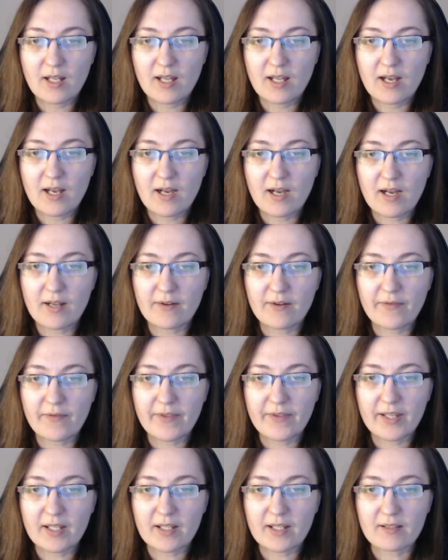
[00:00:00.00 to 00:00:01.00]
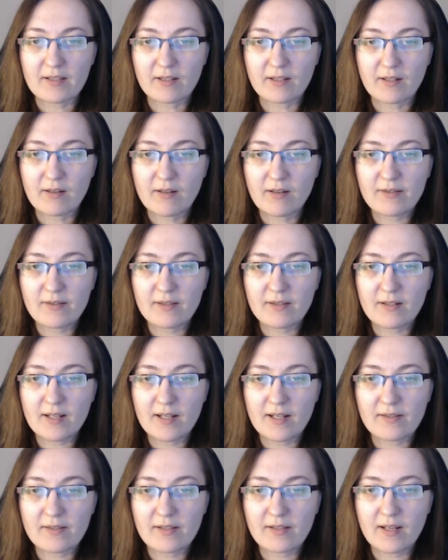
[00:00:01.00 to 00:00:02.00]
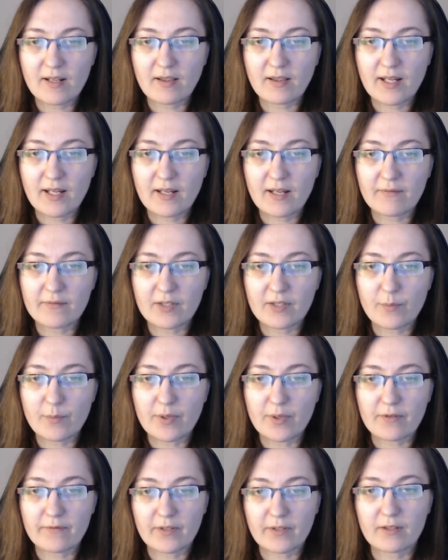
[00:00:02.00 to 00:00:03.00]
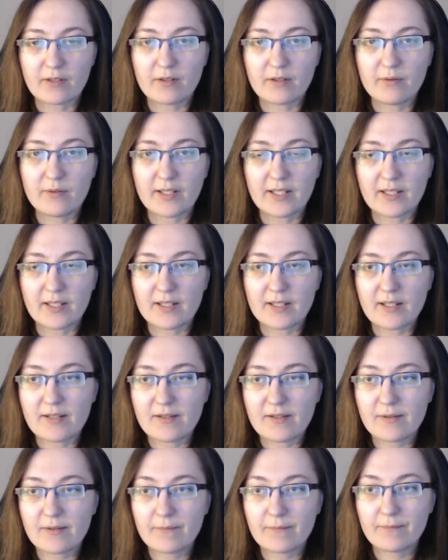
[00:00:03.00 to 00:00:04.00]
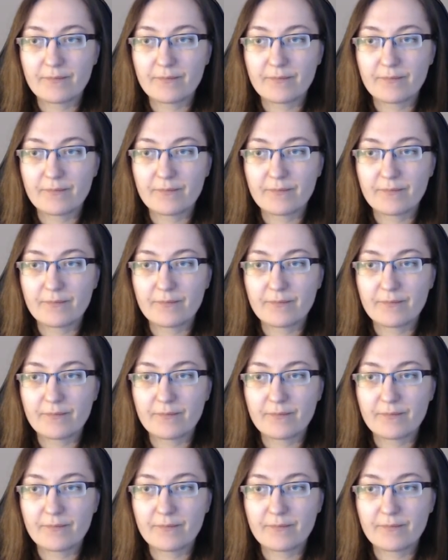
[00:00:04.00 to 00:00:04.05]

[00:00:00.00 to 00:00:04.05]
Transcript: I don't think it's a coincidence he left a perfect clue like this.